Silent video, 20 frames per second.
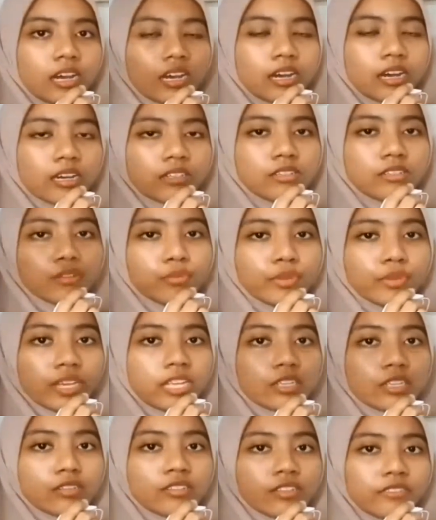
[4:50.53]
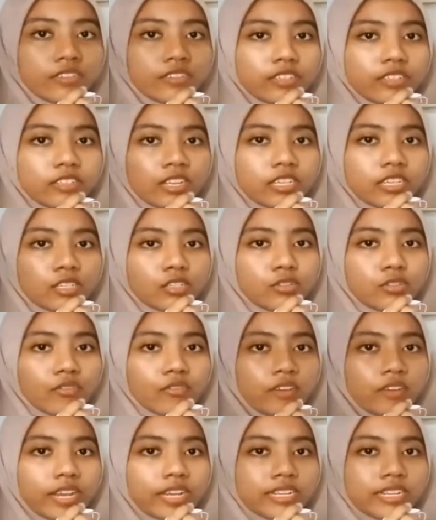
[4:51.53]
we can use differentiation to find
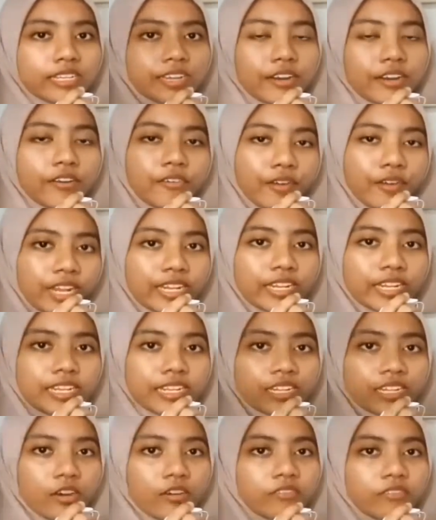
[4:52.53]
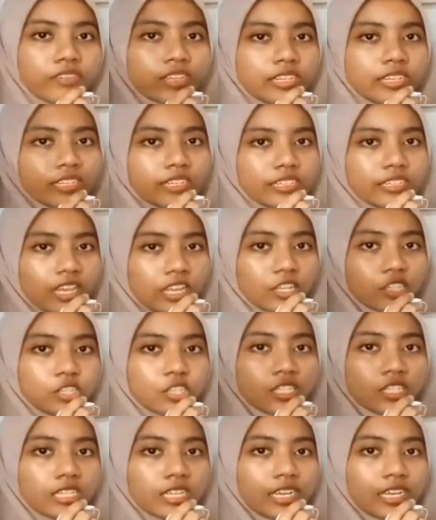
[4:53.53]
the gradient of the tangent
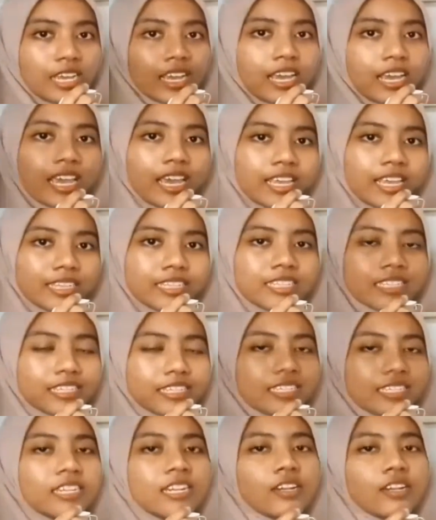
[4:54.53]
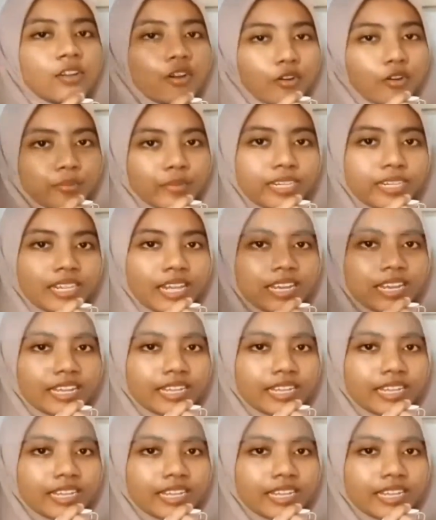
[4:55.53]
and the normal line.